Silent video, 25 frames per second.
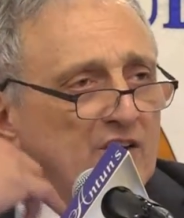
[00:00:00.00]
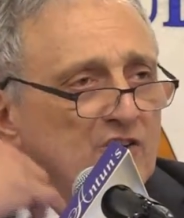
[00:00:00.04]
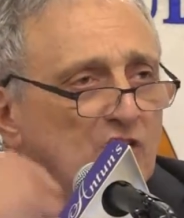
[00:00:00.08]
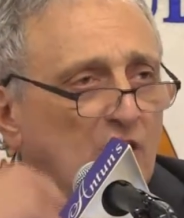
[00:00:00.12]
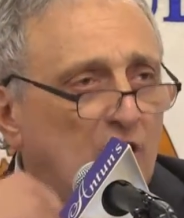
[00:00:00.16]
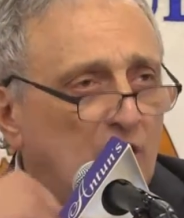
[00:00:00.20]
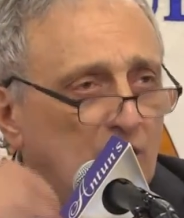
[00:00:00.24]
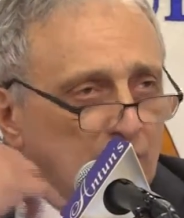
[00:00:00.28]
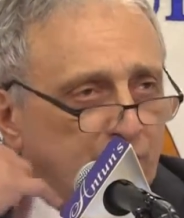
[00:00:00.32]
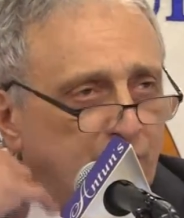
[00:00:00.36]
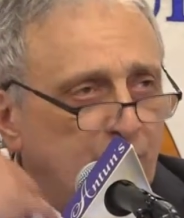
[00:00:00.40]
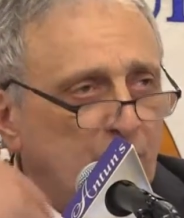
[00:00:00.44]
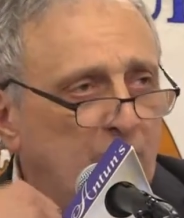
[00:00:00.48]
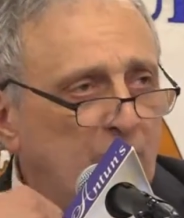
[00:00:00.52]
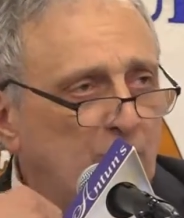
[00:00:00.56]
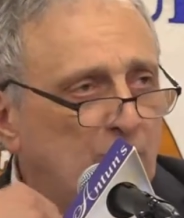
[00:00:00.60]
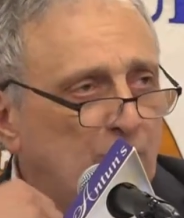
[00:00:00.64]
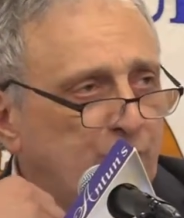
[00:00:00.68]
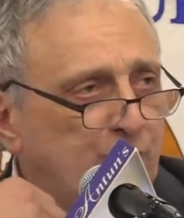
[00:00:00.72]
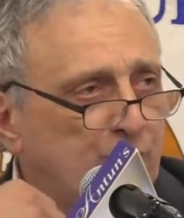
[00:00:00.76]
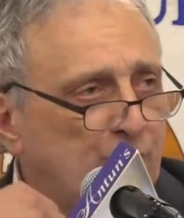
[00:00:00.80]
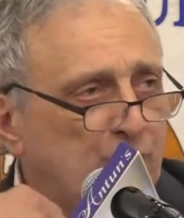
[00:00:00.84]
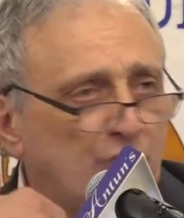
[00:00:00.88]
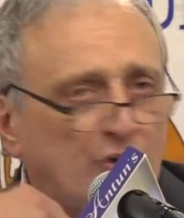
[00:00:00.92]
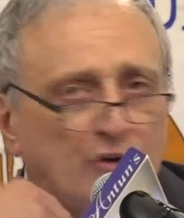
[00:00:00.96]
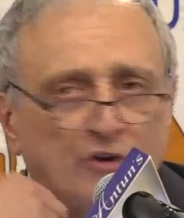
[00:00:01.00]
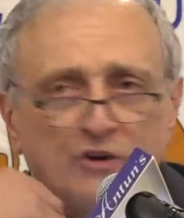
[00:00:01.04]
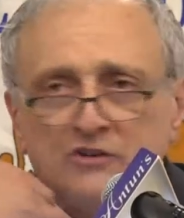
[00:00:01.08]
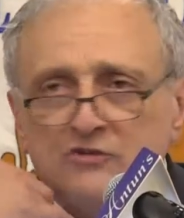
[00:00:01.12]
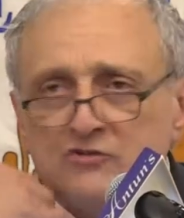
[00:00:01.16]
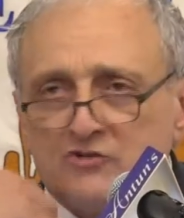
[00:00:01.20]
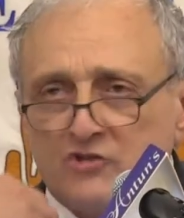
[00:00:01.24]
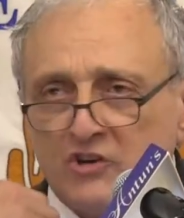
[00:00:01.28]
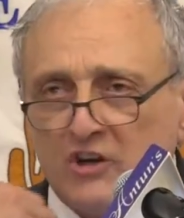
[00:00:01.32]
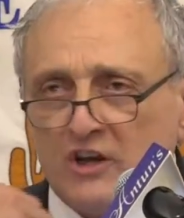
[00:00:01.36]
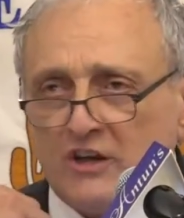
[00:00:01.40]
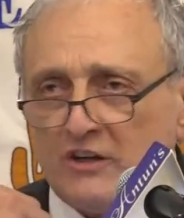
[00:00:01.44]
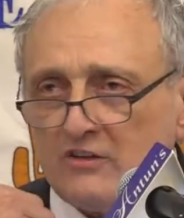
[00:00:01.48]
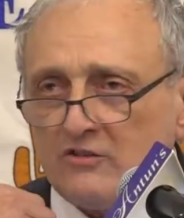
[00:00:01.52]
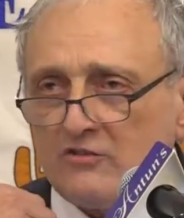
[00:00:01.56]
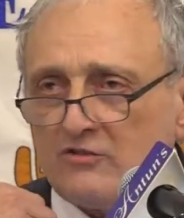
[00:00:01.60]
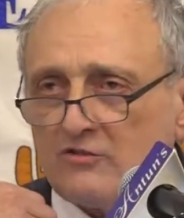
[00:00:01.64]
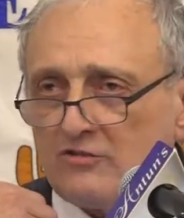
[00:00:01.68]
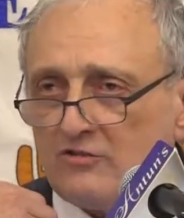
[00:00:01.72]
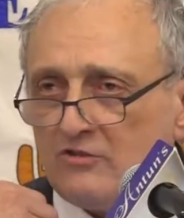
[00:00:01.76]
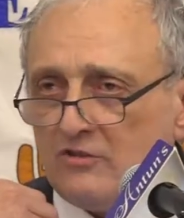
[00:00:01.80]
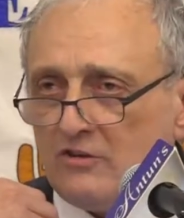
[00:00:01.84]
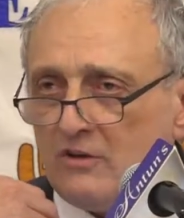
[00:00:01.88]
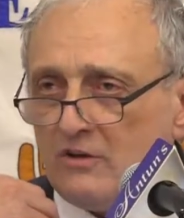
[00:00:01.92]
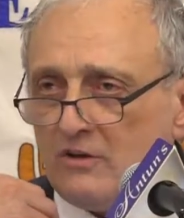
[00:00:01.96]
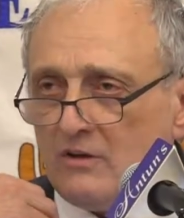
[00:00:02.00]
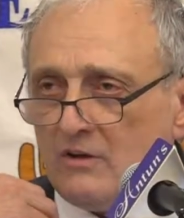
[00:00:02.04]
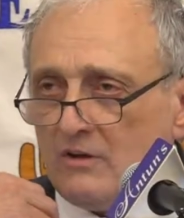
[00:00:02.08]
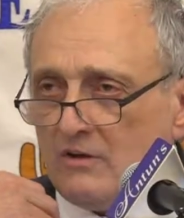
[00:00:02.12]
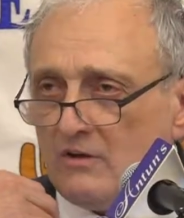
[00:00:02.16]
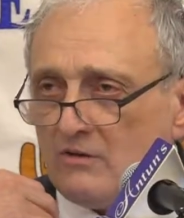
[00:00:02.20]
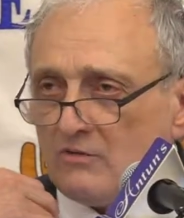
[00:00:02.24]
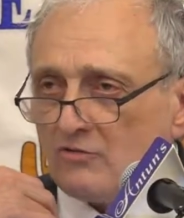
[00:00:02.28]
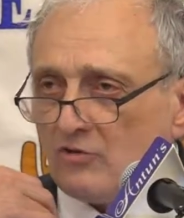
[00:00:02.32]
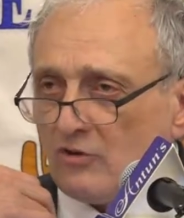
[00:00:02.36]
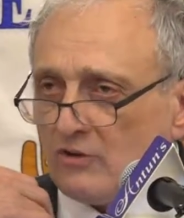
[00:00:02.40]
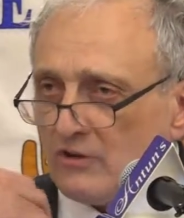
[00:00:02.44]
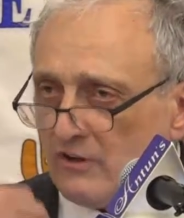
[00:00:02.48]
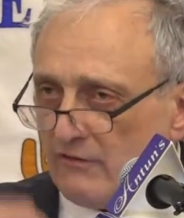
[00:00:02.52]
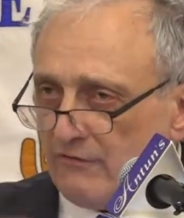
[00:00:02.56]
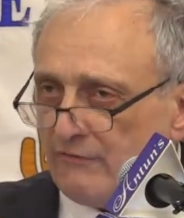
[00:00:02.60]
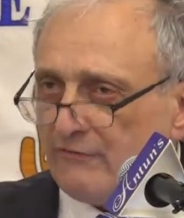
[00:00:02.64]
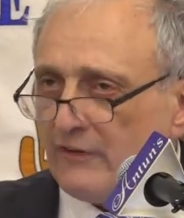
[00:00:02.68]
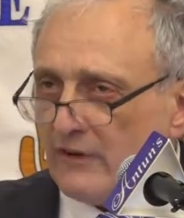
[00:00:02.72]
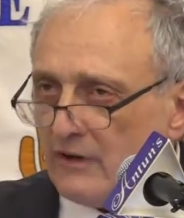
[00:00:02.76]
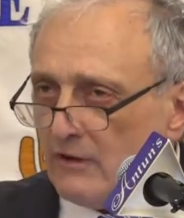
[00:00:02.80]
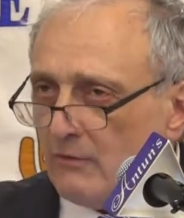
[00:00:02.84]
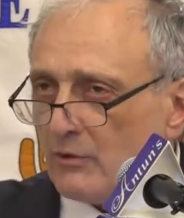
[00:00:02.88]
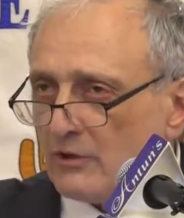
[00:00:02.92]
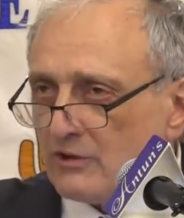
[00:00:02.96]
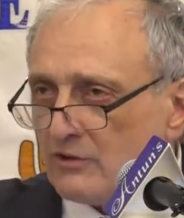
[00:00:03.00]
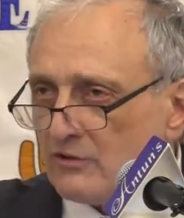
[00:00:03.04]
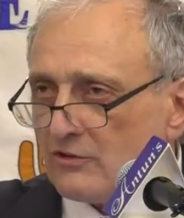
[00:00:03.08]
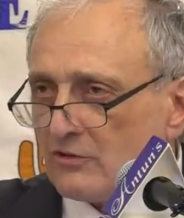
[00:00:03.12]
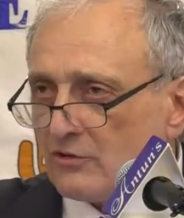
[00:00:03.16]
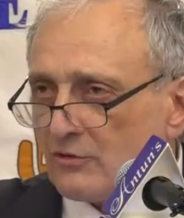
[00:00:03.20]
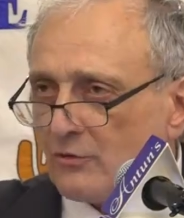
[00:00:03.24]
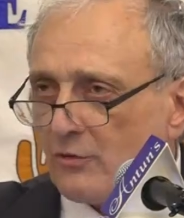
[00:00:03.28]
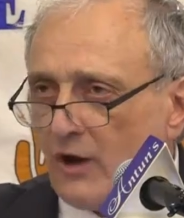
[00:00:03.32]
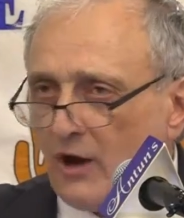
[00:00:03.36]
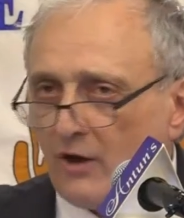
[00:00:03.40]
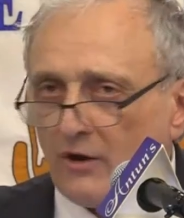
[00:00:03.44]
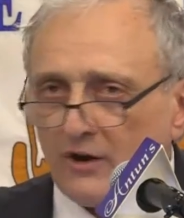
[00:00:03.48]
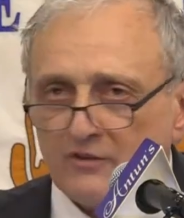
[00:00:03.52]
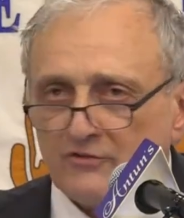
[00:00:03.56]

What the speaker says: or flannel shirt and jeans, so you fit in with this crowd.